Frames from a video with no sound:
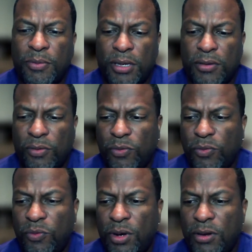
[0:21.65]
I mean,
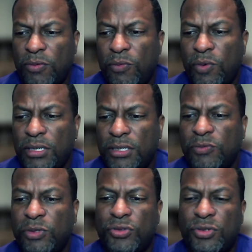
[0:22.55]
what
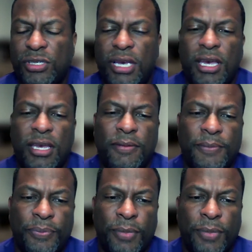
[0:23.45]
would you say